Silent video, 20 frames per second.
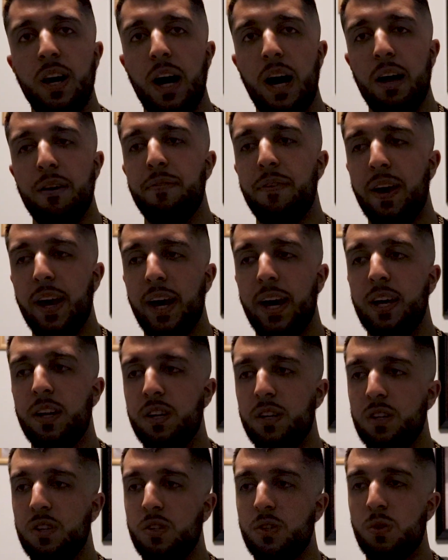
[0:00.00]
I've
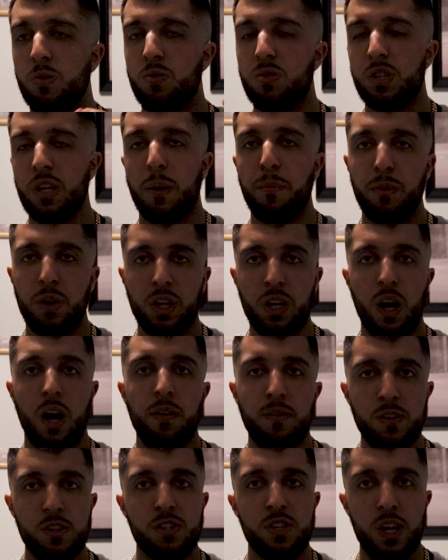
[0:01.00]
had 2 separate
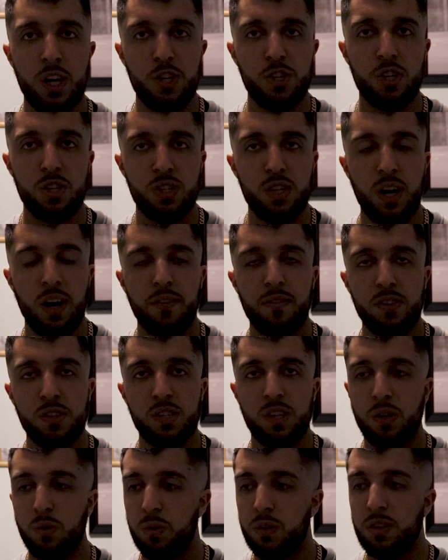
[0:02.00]
conversations,
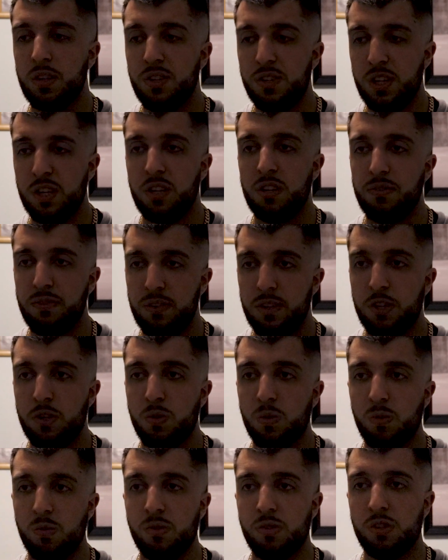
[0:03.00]
obviously, with these
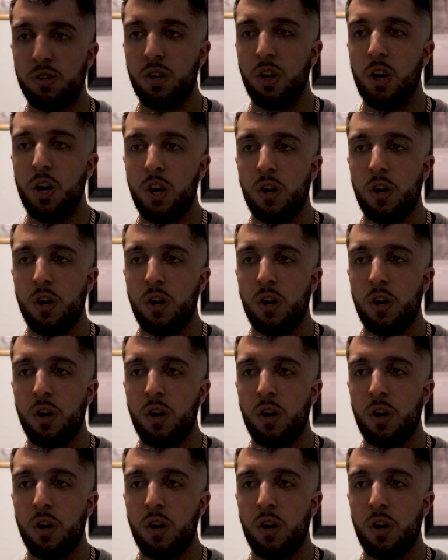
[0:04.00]
individuals